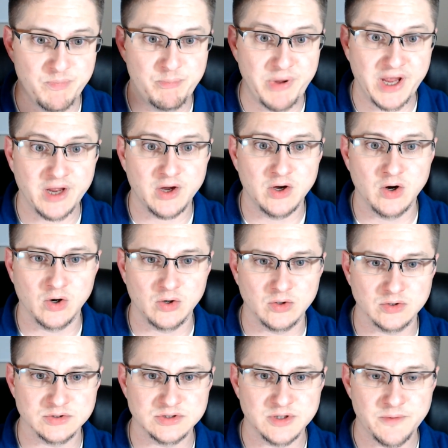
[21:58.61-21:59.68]
big
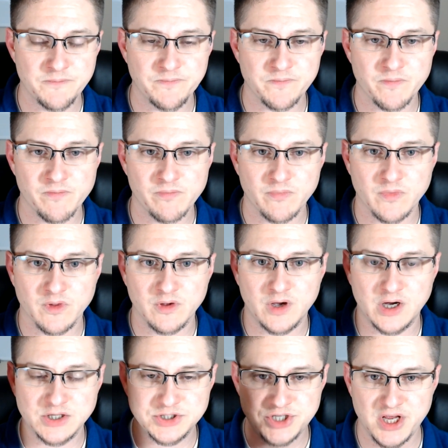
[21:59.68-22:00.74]
goals
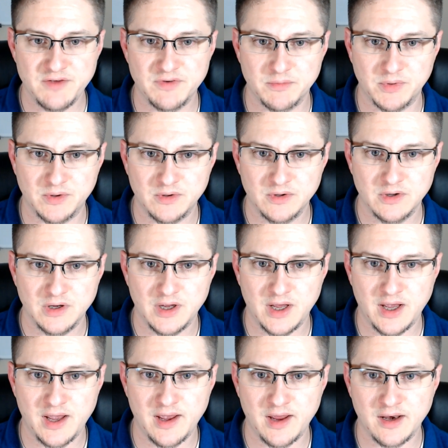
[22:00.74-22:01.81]
achievable.
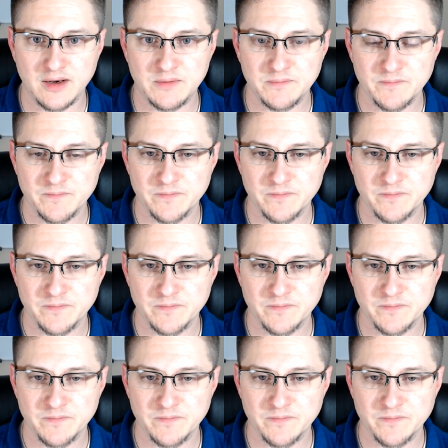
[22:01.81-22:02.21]
And